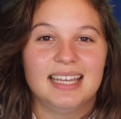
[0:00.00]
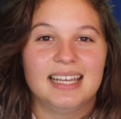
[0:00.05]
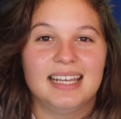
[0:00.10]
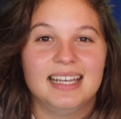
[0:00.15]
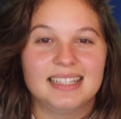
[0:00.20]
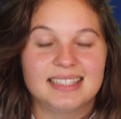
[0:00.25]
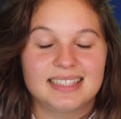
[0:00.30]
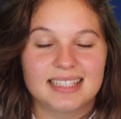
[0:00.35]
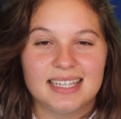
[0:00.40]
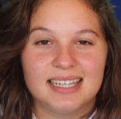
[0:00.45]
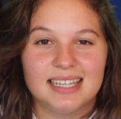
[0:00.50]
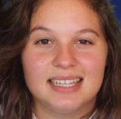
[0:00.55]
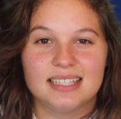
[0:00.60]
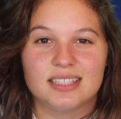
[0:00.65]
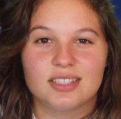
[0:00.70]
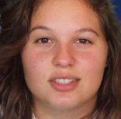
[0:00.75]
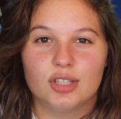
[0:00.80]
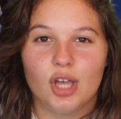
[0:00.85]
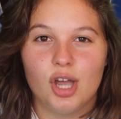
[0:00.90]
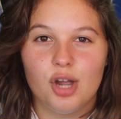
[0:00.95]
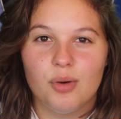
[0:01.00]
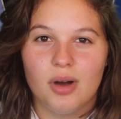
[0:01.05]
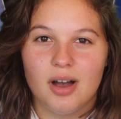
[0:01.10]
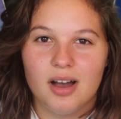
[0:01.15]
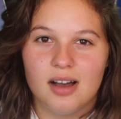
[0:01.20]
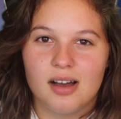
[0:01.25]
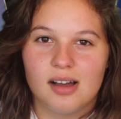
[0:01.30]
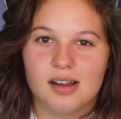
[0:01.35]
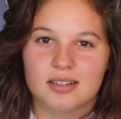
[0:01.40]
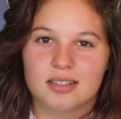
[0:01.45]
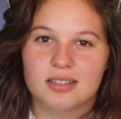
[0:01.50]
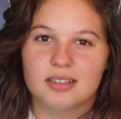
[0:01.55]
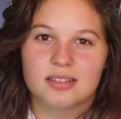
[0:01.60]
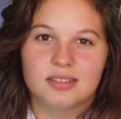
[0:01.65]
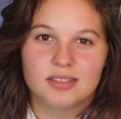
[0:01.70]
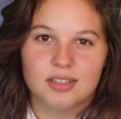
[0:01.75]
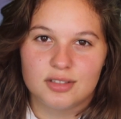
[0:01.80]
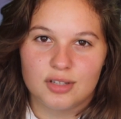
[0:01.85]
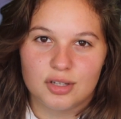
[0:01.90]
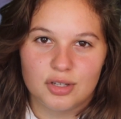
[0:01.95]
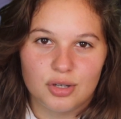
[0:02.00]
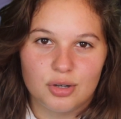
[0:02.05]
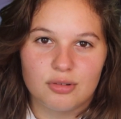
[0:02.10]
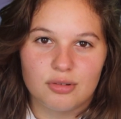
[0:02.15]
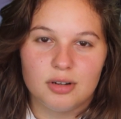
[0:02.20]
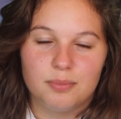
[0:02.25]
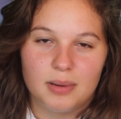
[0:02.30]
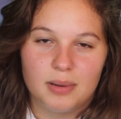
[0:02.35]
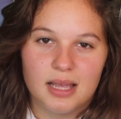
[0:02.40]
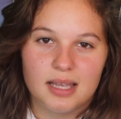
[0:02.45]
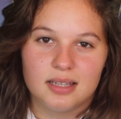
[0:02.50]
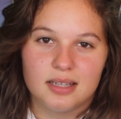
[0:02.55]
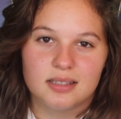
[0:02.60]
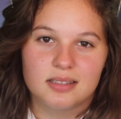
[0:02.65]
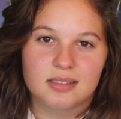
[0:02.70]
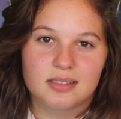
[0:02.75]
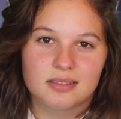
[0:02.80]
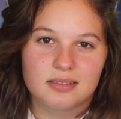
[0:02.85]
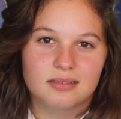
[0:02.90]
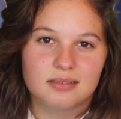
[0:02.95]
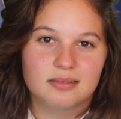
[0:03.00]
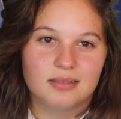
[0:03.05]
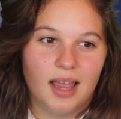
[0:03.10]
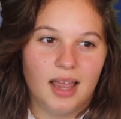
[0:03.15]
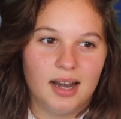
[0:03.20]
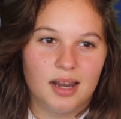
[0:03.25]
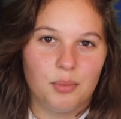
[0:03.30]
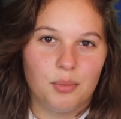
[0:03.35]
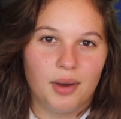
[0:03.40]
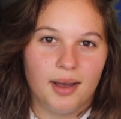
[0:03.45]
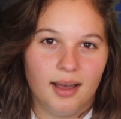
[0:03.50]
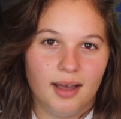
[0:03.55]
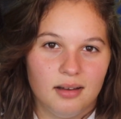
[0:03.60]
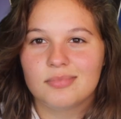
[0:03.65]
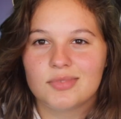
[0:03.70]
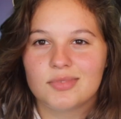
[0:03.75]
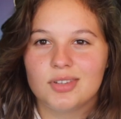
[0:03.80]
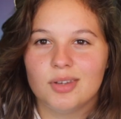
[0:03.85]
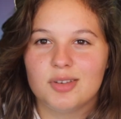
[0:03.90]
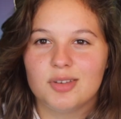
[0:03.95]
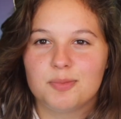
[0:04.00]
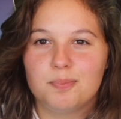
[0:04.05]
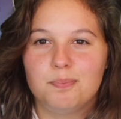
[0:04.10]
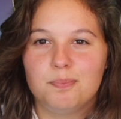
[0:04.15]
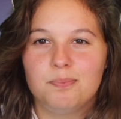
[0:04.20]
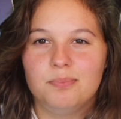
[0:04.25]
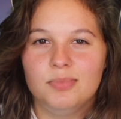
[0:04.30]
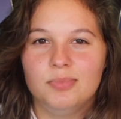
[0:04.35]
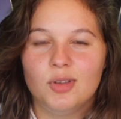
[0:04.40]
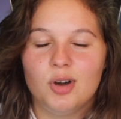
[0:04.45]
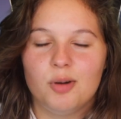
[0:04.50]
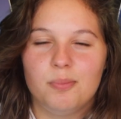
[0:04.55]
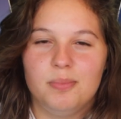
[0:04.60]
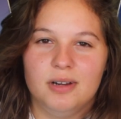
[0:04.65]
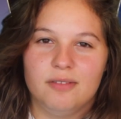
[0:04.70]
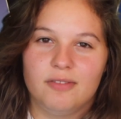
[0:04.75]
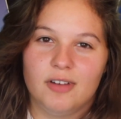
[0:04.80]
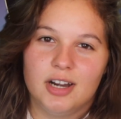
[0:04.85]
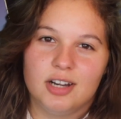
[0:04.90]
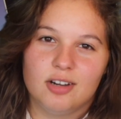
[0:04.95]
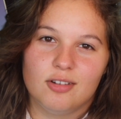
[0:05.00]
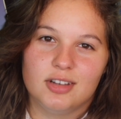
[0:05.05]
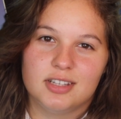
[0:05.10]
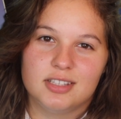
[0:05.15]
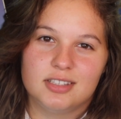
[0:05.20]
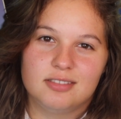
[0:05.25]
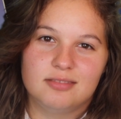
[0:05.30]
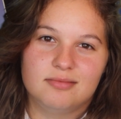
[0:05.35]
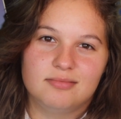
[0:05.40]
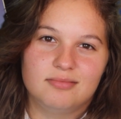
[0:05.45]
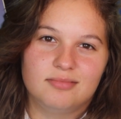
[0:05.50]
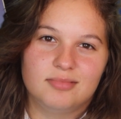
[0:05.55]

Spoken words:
It is so hard to secure a place anywhere, so it's not been a very nice